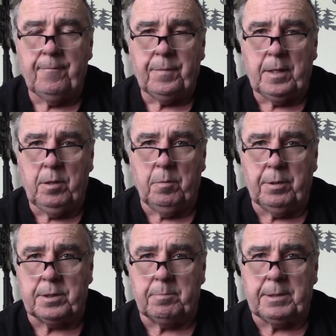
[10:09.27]
to
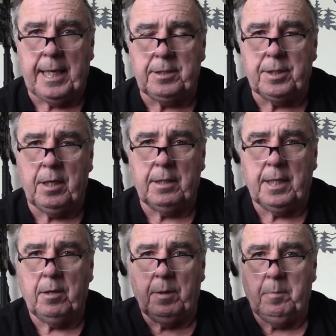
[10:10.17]
put some tension on
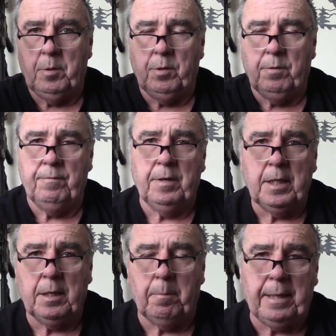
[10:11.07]
there, remove
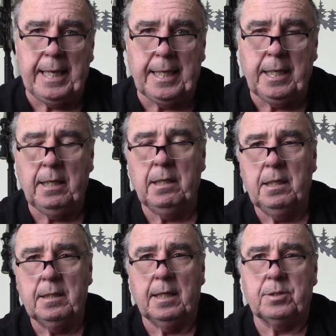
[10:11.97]
the pin
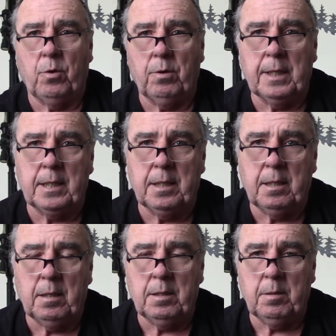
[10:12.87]
that's holding
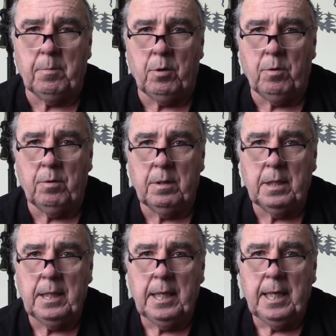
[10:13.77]
the bow
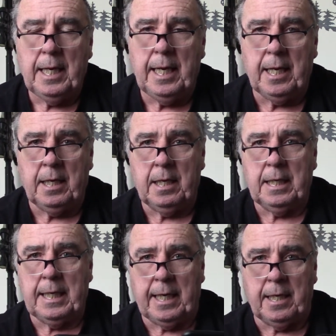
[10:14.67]
and
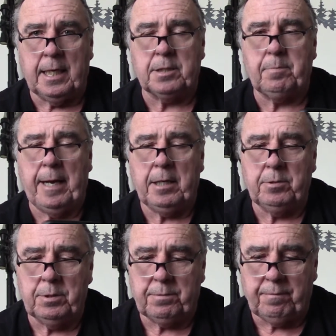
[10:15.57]
let it expand
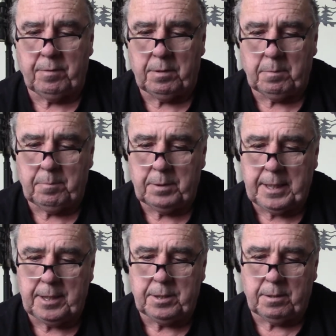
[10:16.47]
to its full
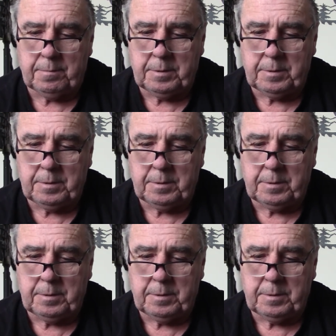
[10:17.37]
potential.